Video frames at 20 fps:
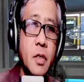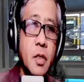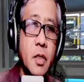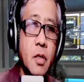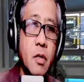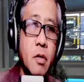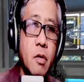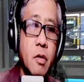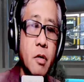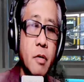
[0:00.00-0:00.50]

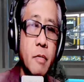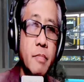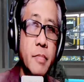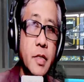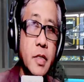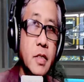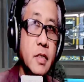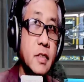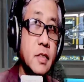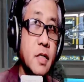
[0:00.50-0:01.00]
of
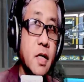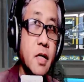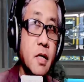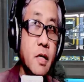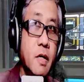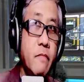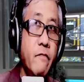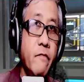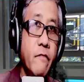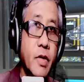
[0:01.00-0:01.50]
the
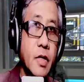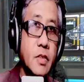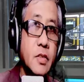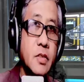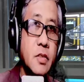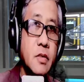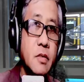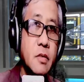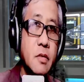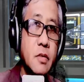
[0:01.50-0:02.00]
xylem
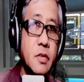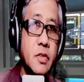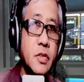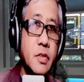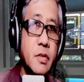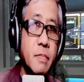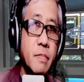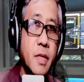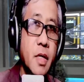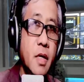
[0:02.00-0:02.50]
vessels
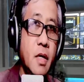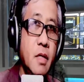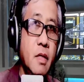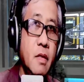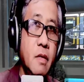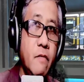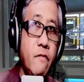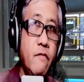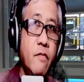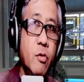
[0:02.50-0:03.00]
and
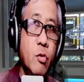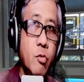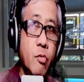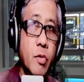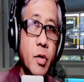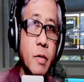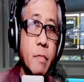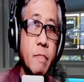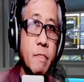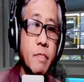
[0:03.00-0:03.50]
the
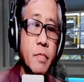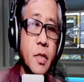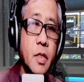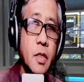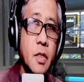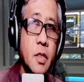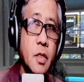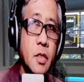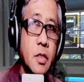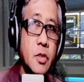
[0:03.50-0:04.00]
phloem.
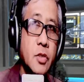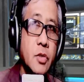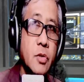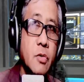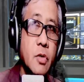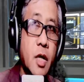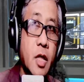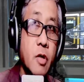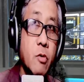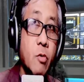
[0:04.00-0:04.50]
So
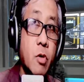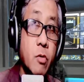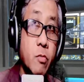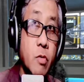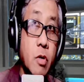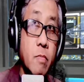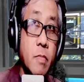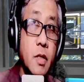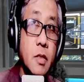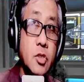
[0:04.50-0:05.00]
like what
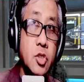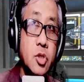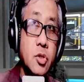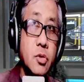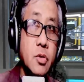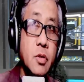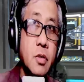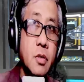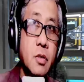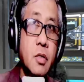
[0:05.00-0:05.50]
we
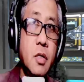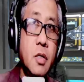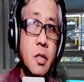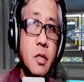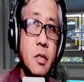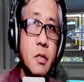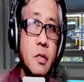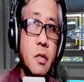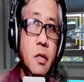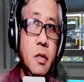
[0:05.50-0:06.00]
mentioned
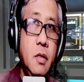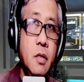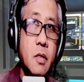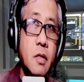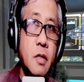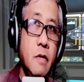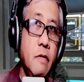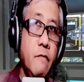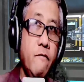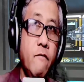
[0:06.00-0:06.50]
earlier,
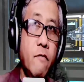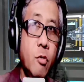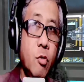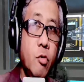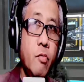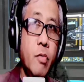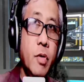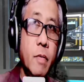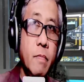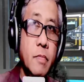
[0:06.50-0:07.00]
the
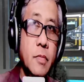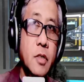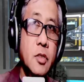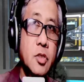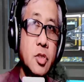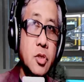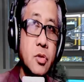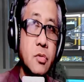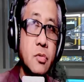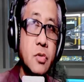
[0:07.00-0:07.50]
phloem
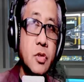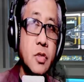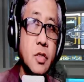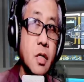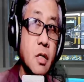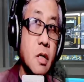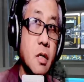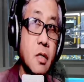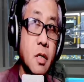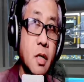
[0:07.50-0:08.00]
tissues,
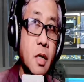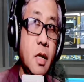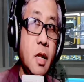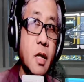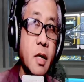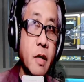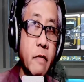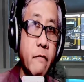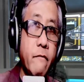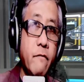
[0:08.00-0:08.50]
they are
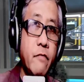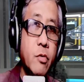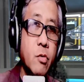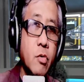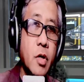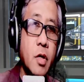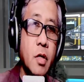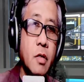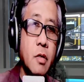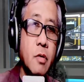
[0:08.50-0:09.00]
alive
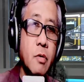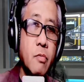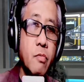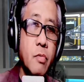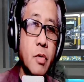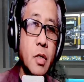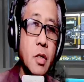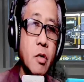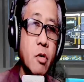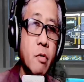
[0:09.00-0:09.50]
together
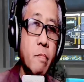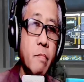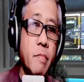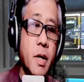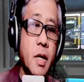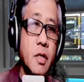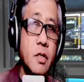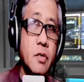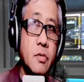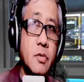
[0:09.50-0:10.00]
with
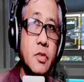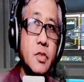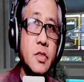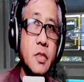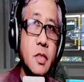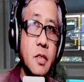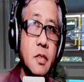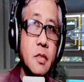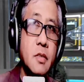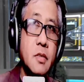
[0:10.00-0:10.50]
companion
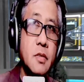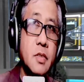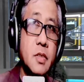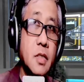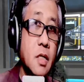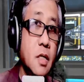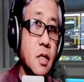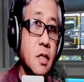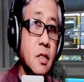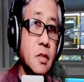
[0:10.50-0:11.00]
cells
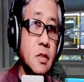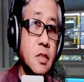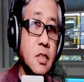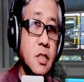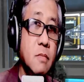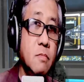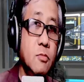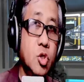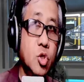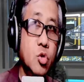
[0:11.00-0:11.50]
and
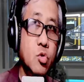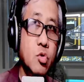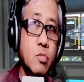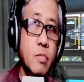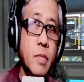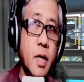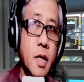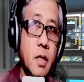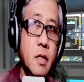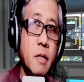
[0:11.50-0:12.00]
sieve tube
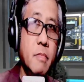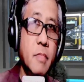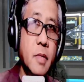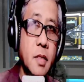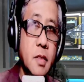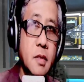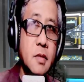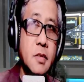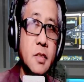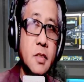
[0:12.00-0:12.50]

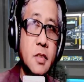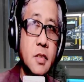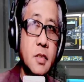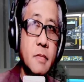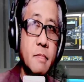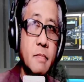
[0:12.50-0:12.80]
elements.